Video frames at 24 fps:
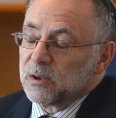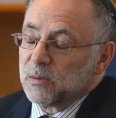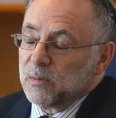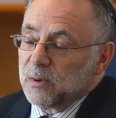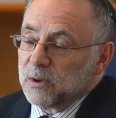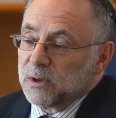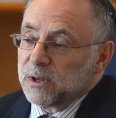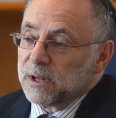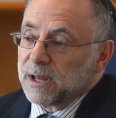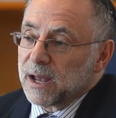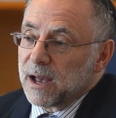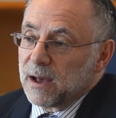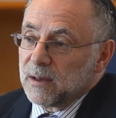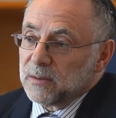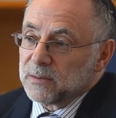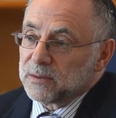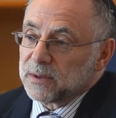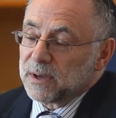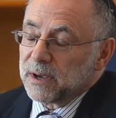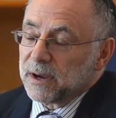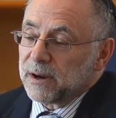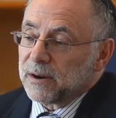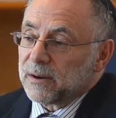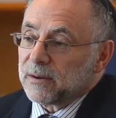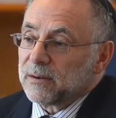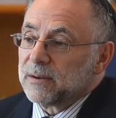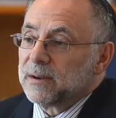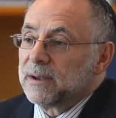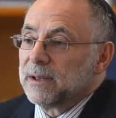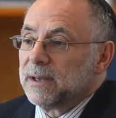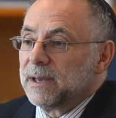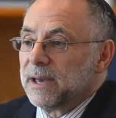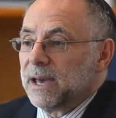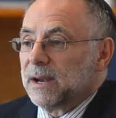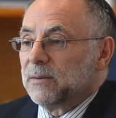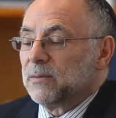community health care,
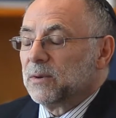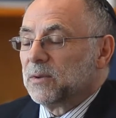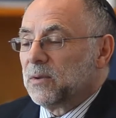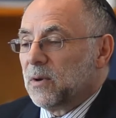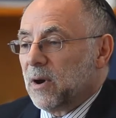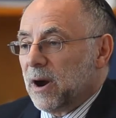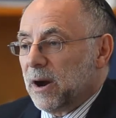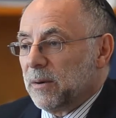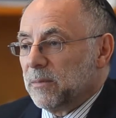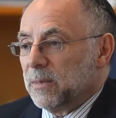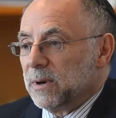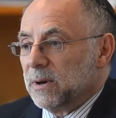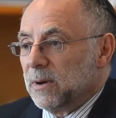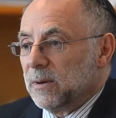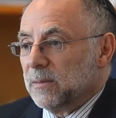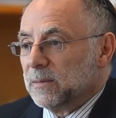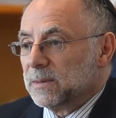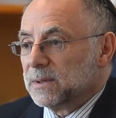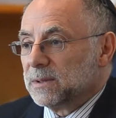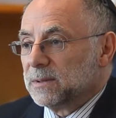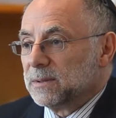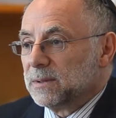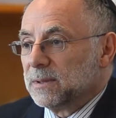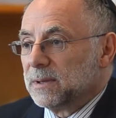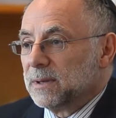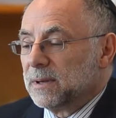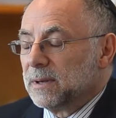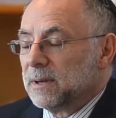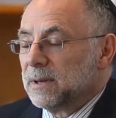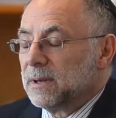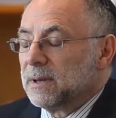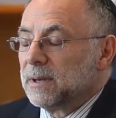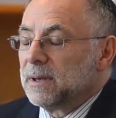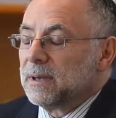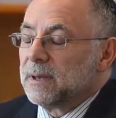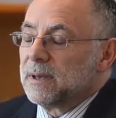and retirement homes.
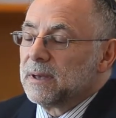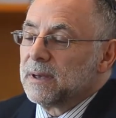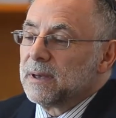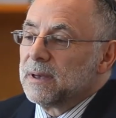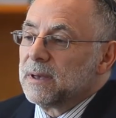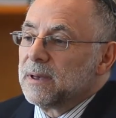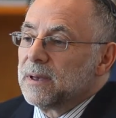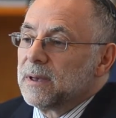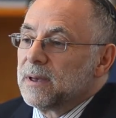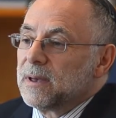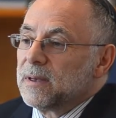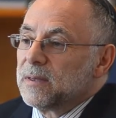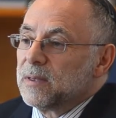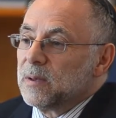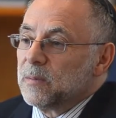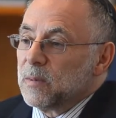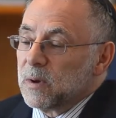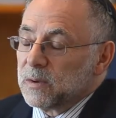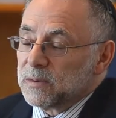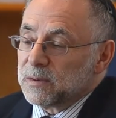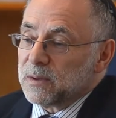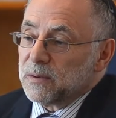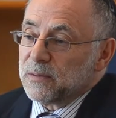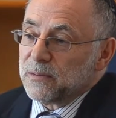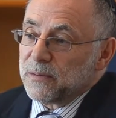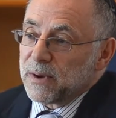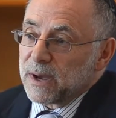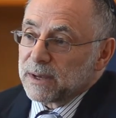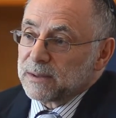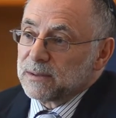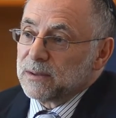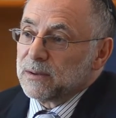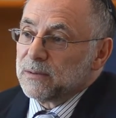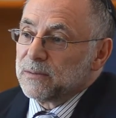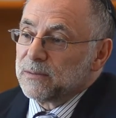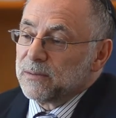The most
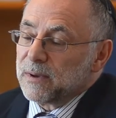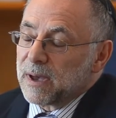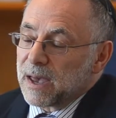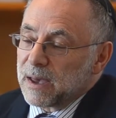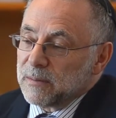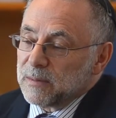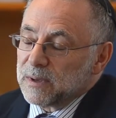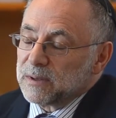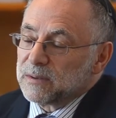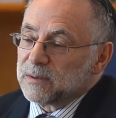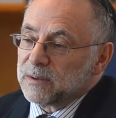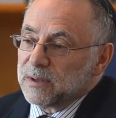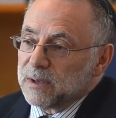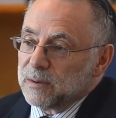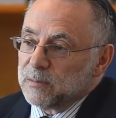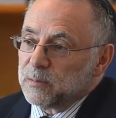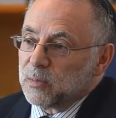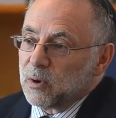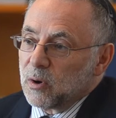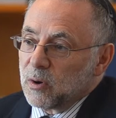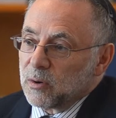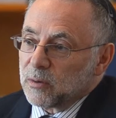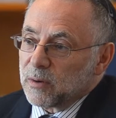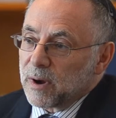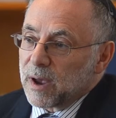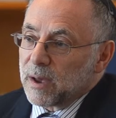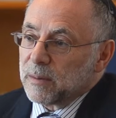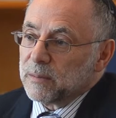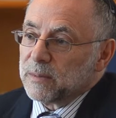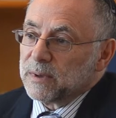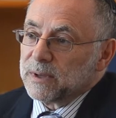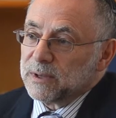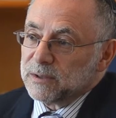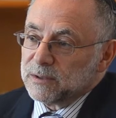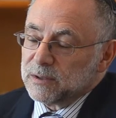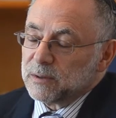effective MSD
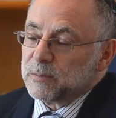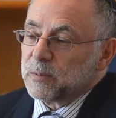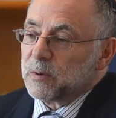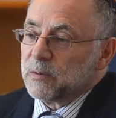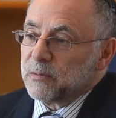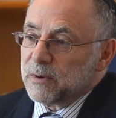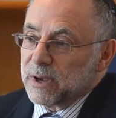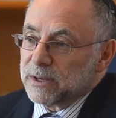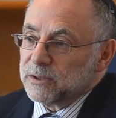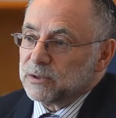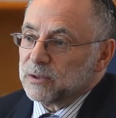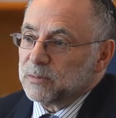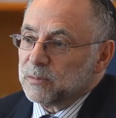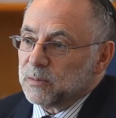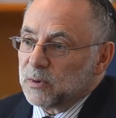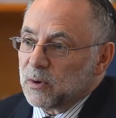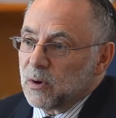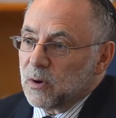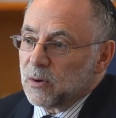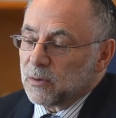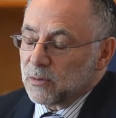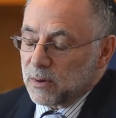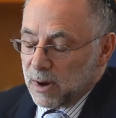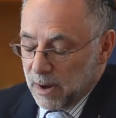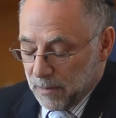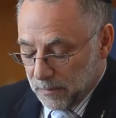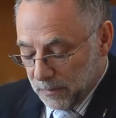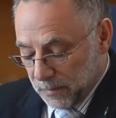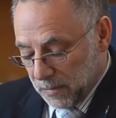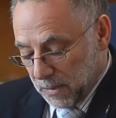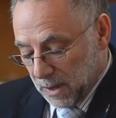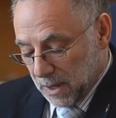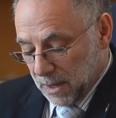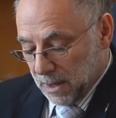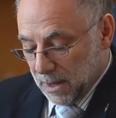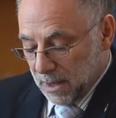program is a prevention program,
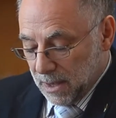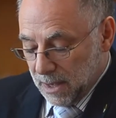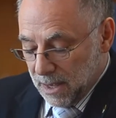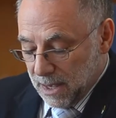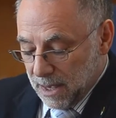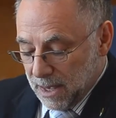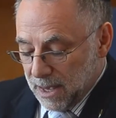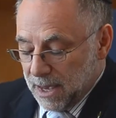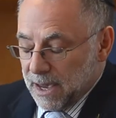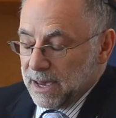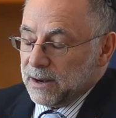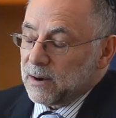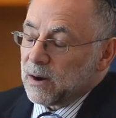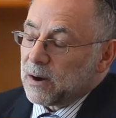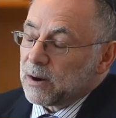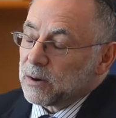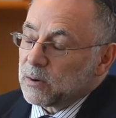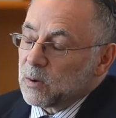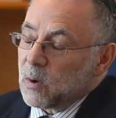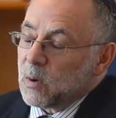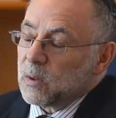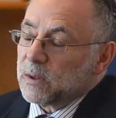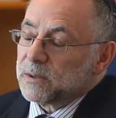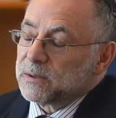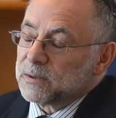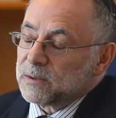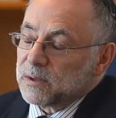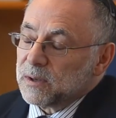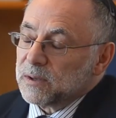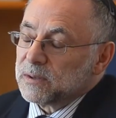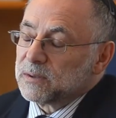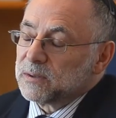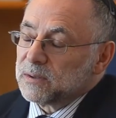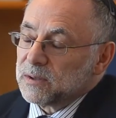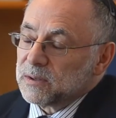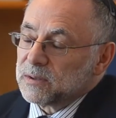and our goal is
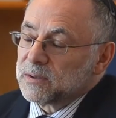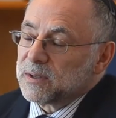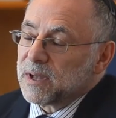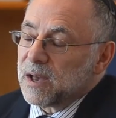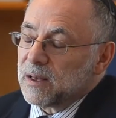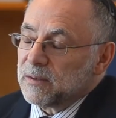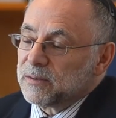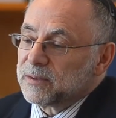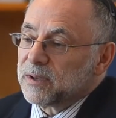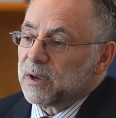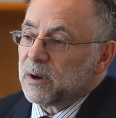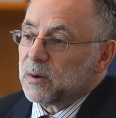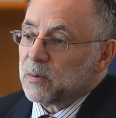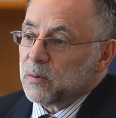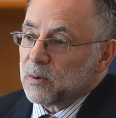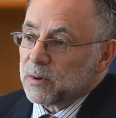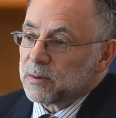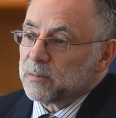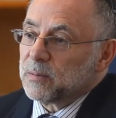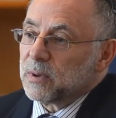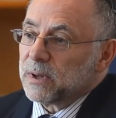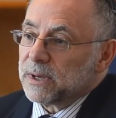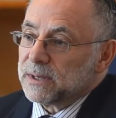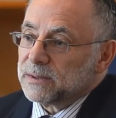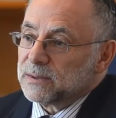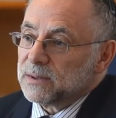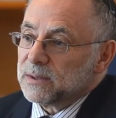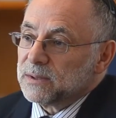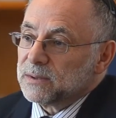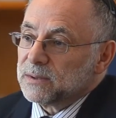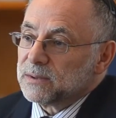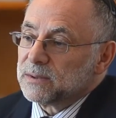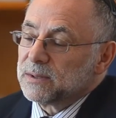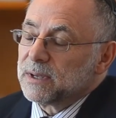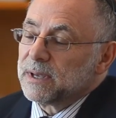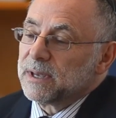to assist healthcare
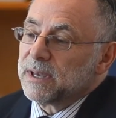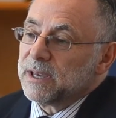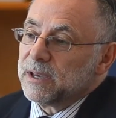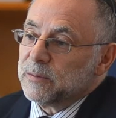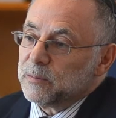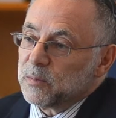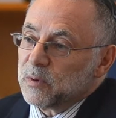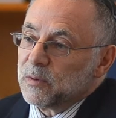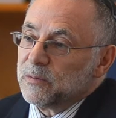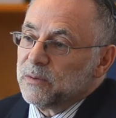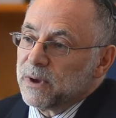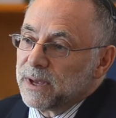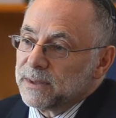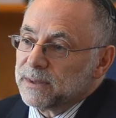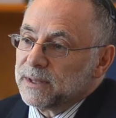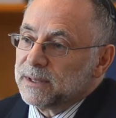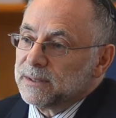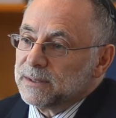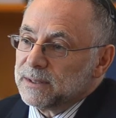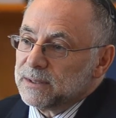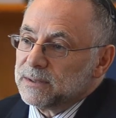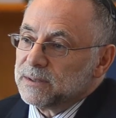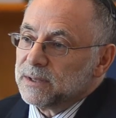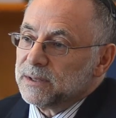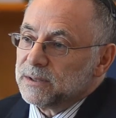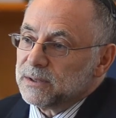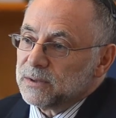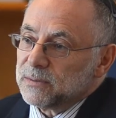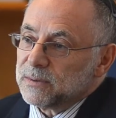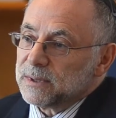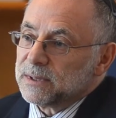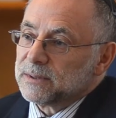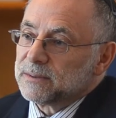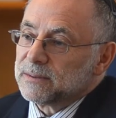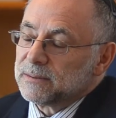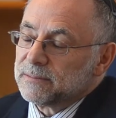workplaces in preventing these
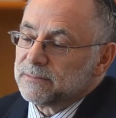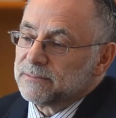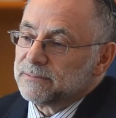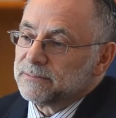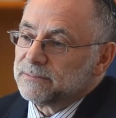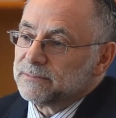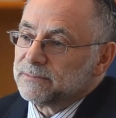injuries.